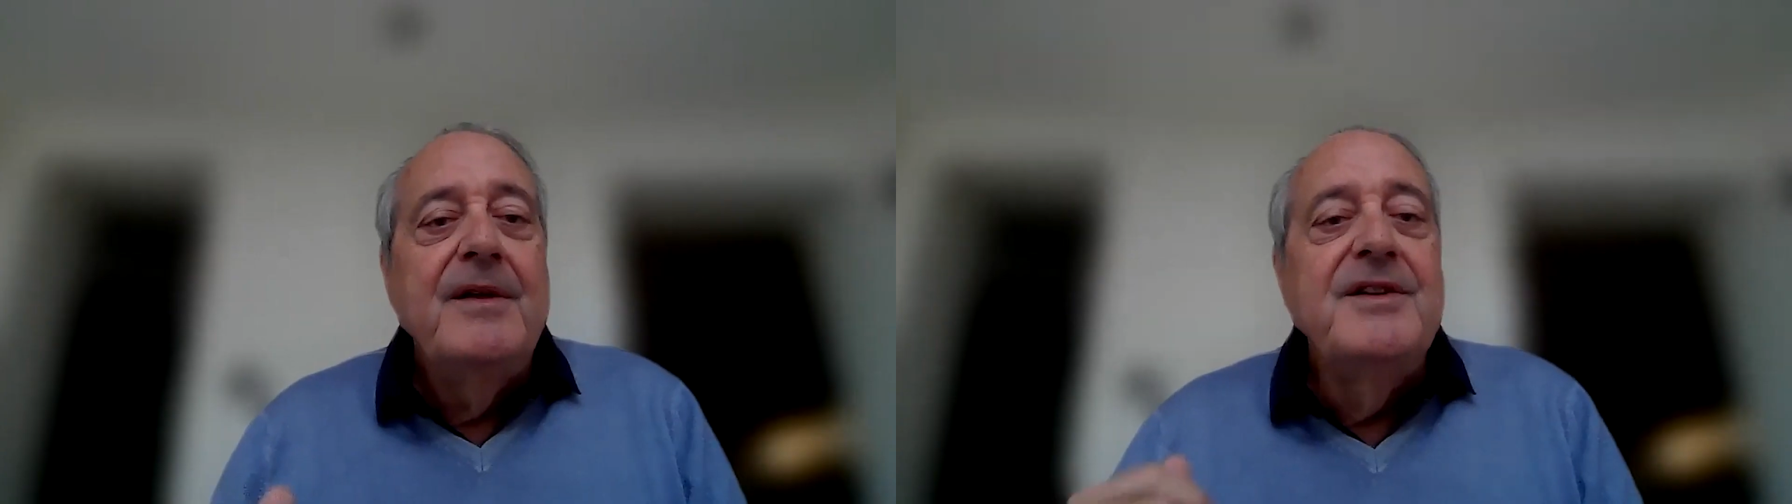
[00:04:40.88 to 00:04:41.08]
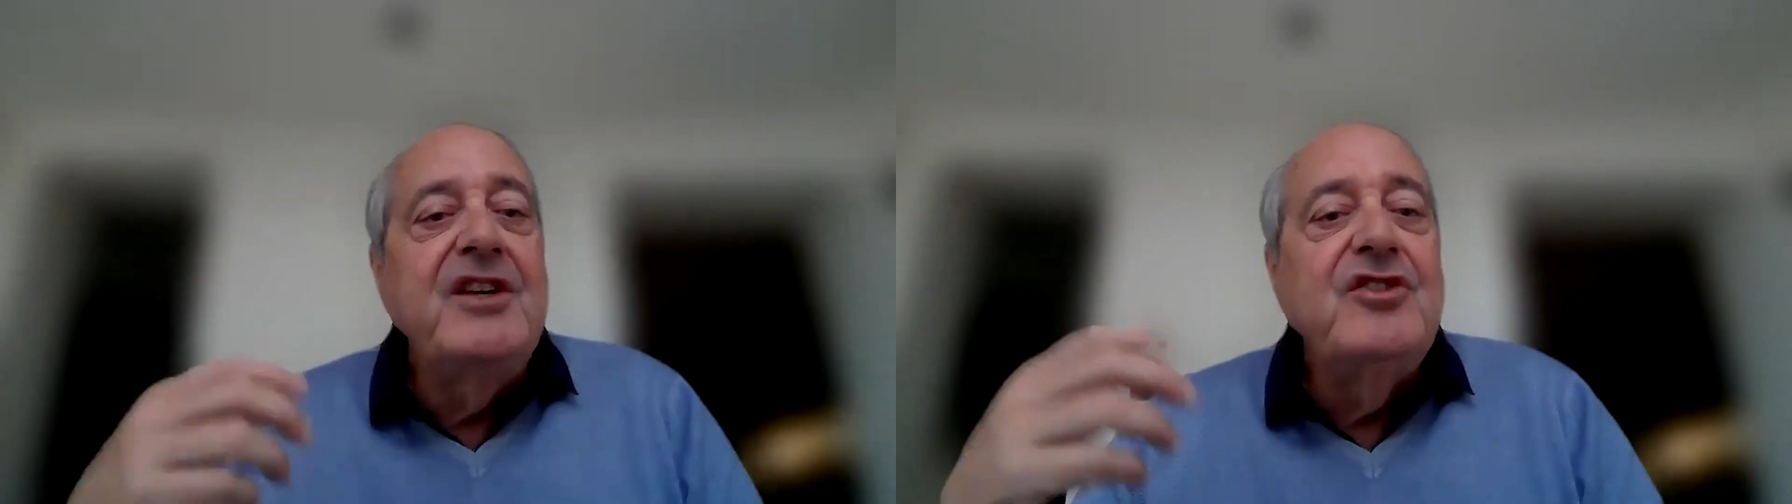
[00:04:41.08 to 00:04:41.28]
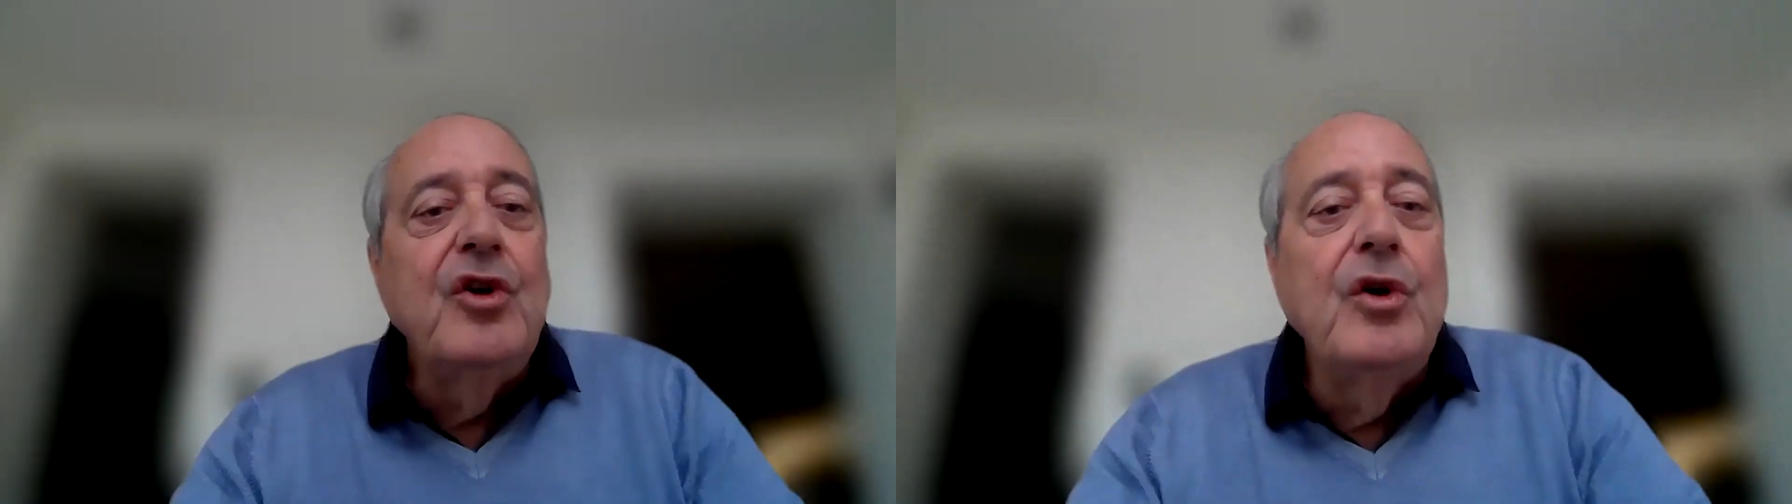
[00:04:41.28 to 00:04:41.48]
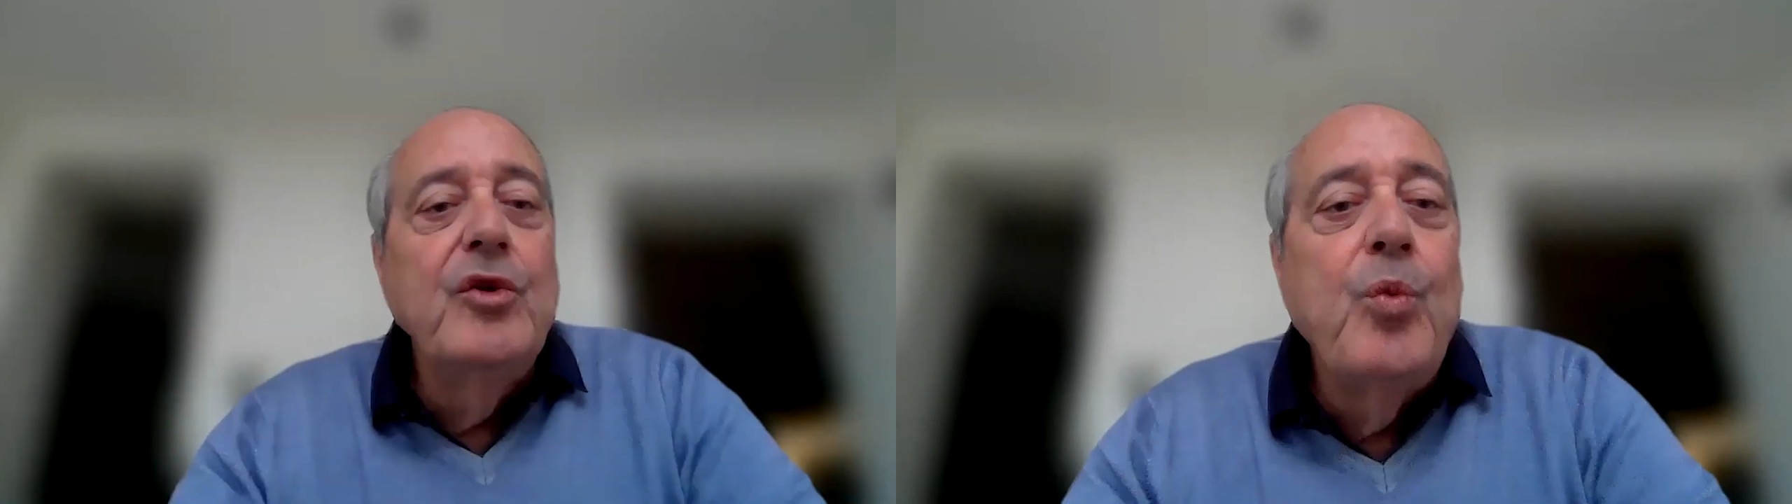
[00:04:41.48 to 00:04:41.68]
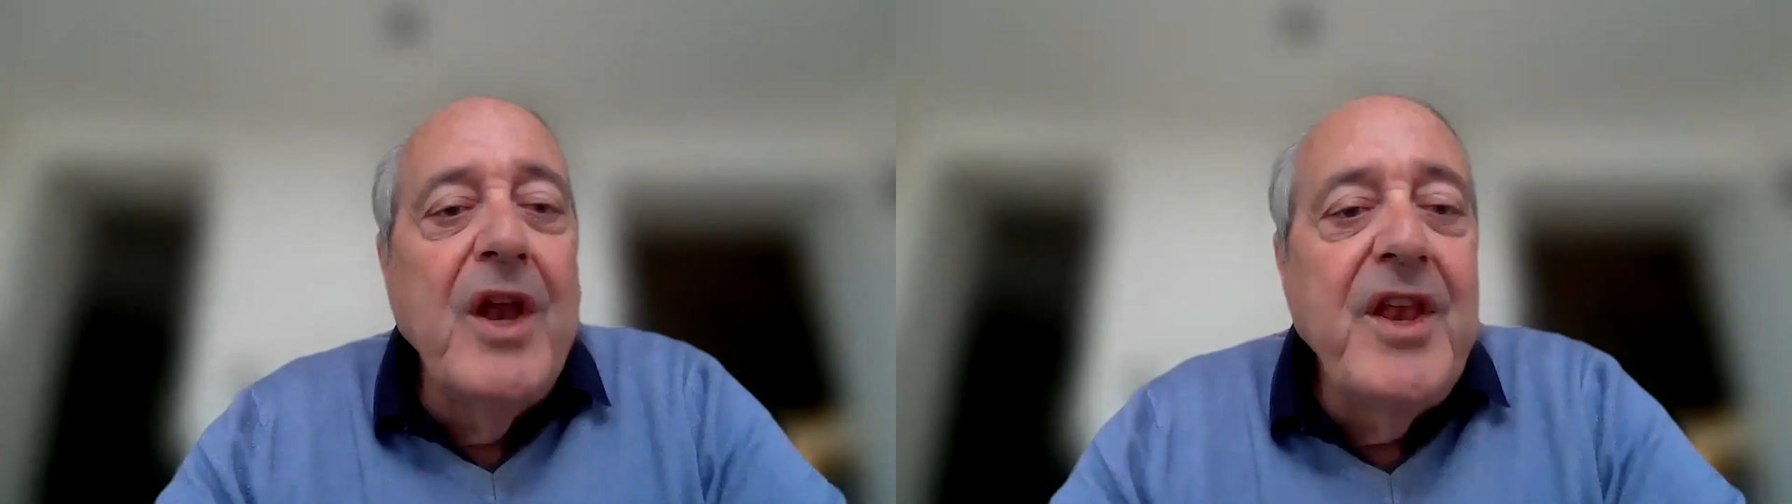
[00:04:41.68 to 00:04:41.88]
They
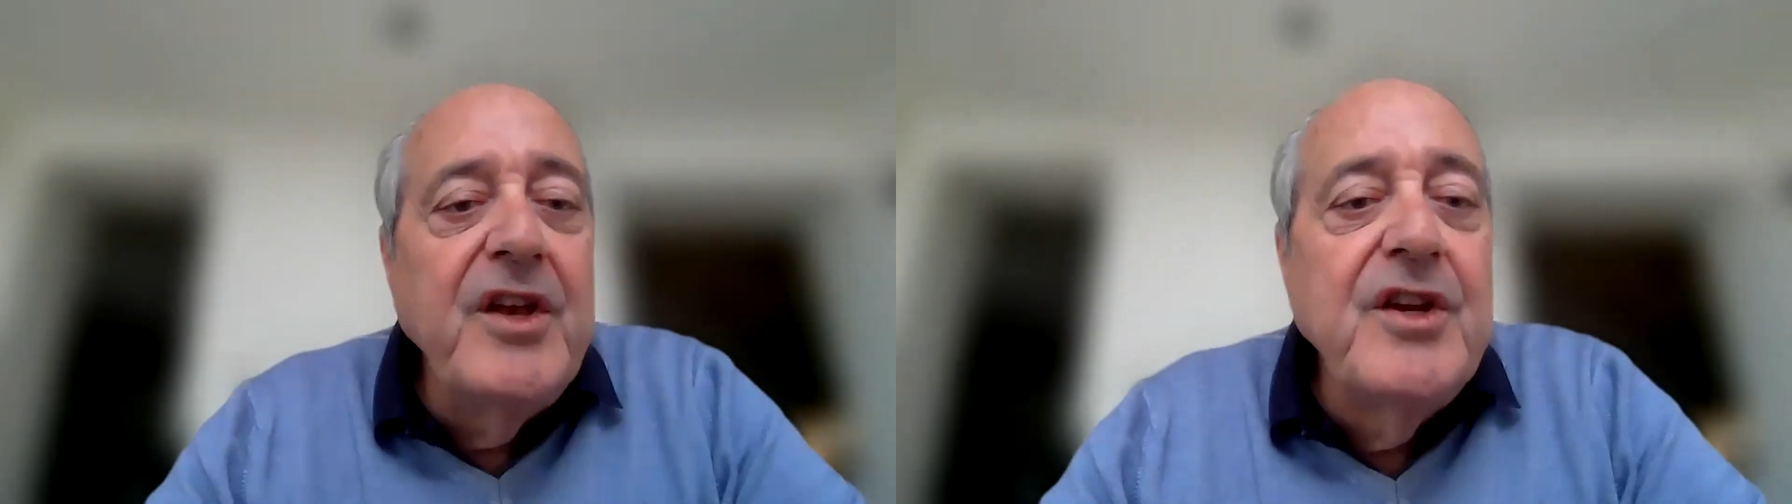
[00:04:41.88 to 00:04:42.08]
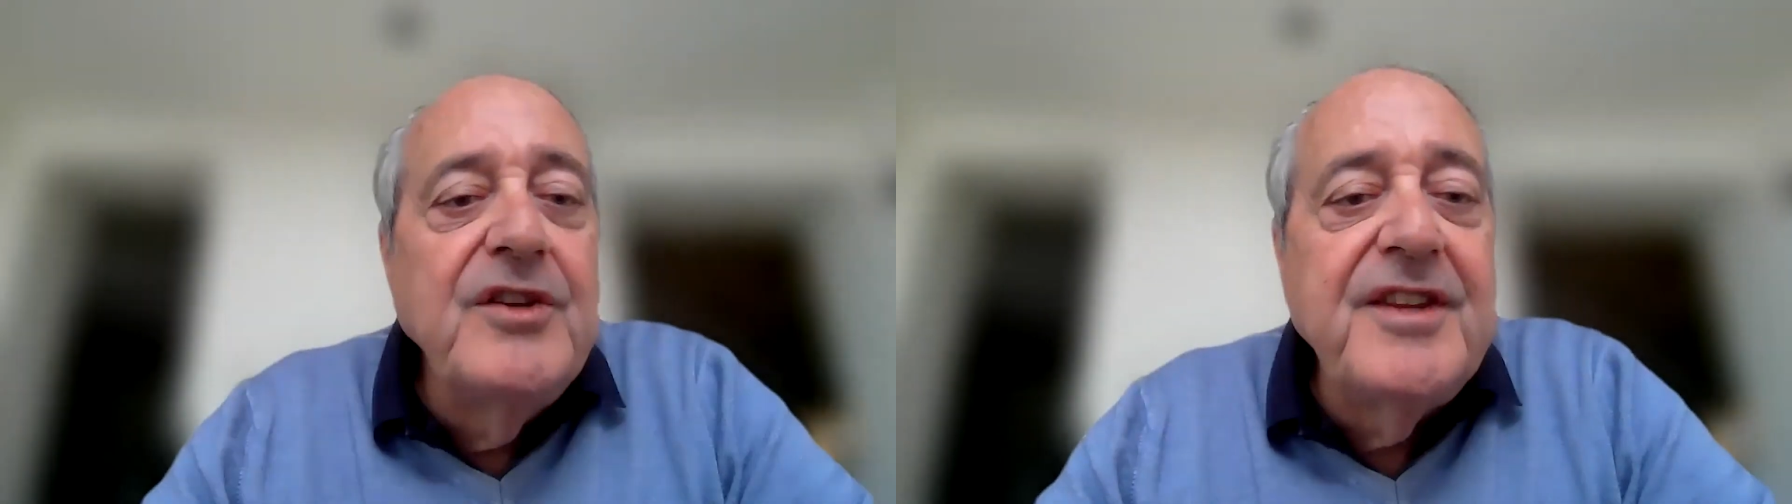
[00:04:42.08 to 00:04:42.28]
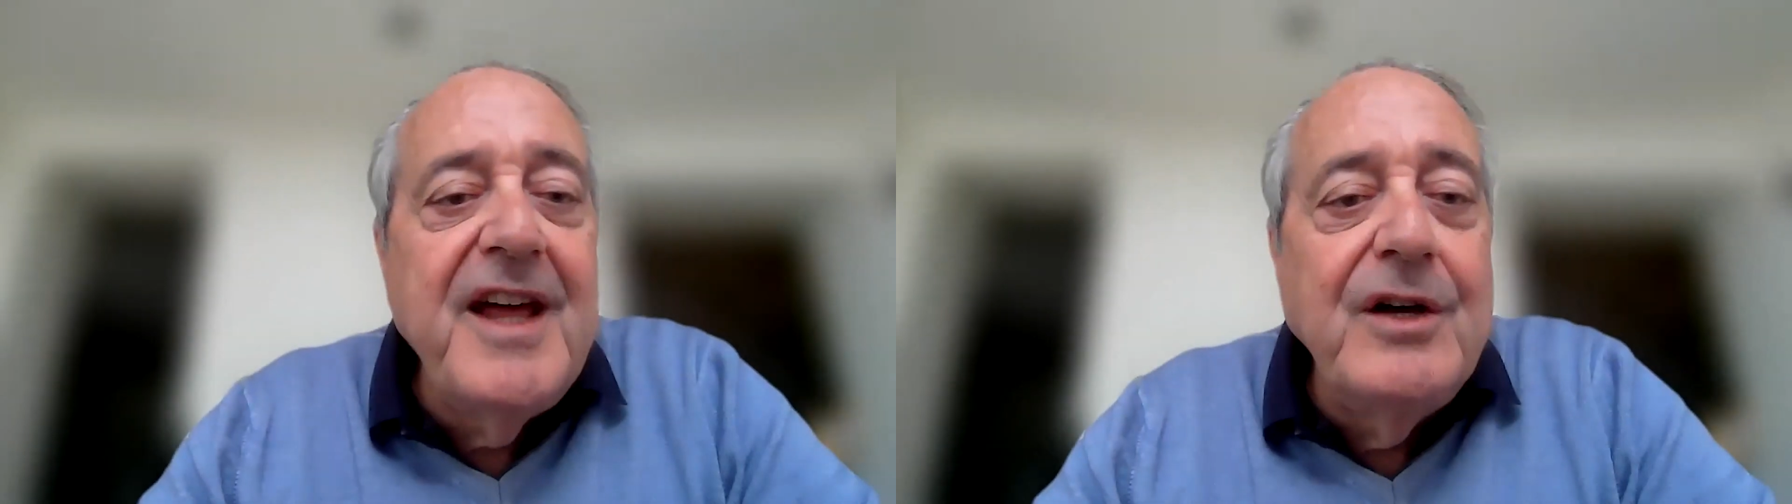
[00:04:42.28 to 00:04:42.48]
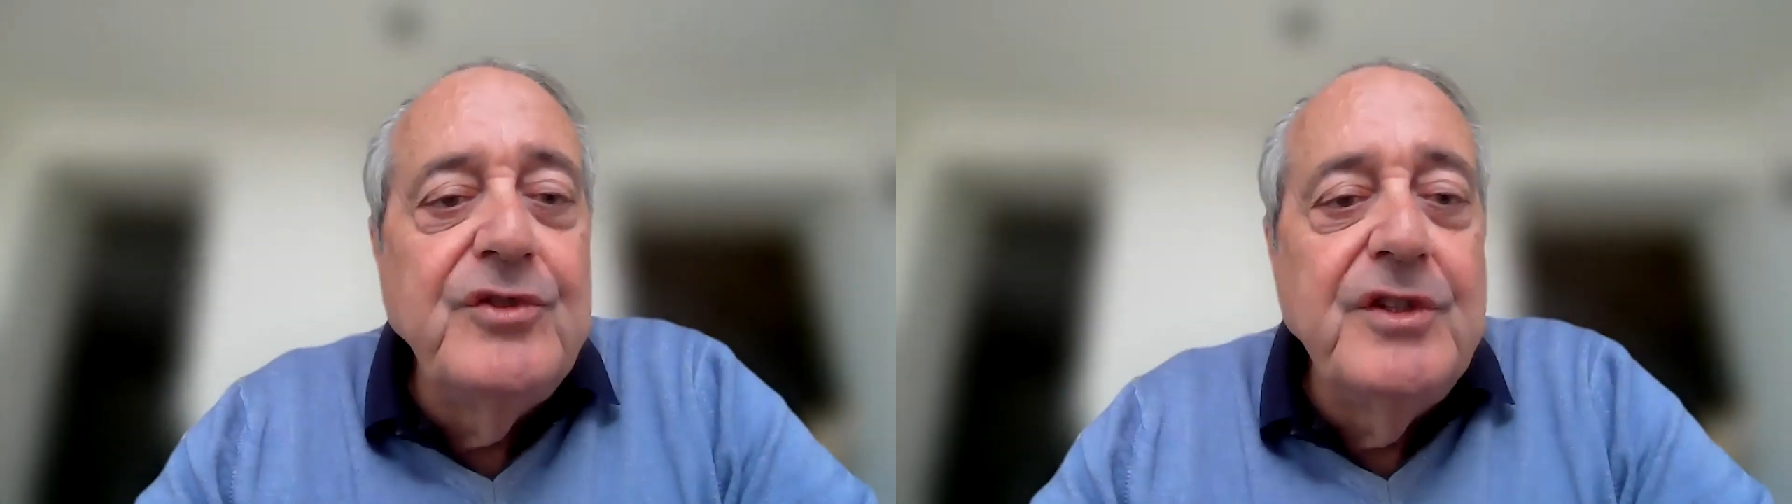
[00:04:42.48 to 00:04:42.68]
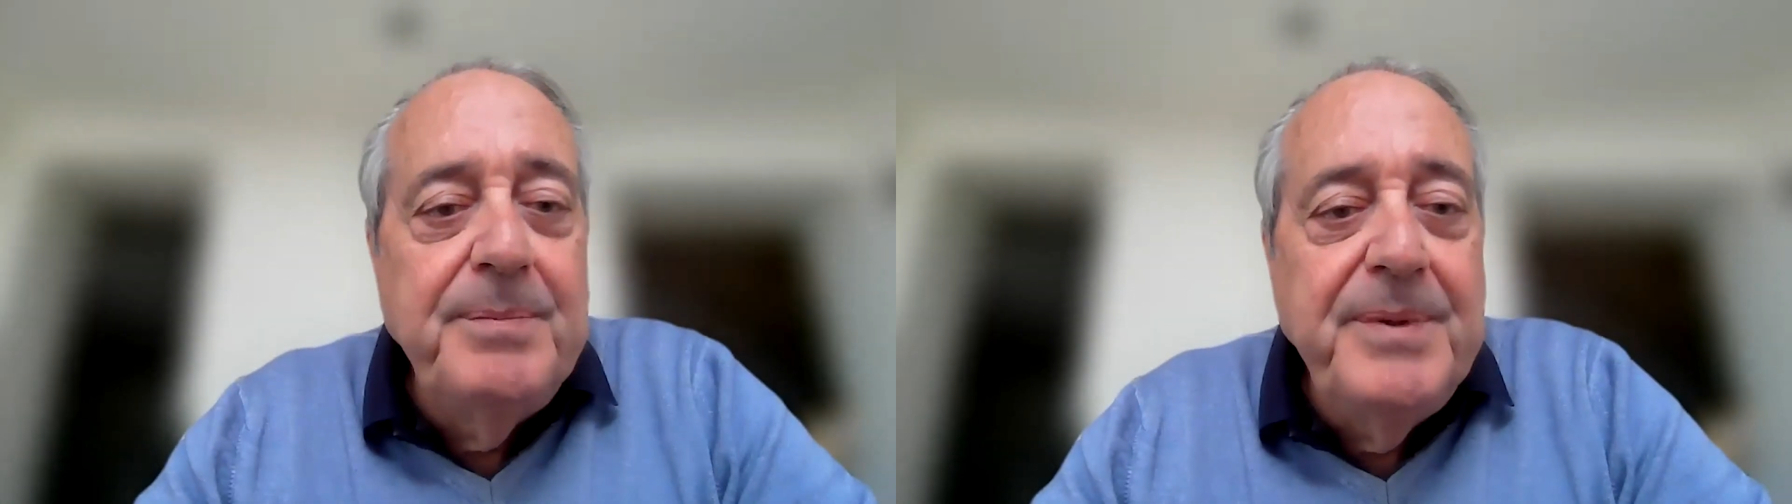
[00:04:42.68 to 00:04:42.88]
sold 100,000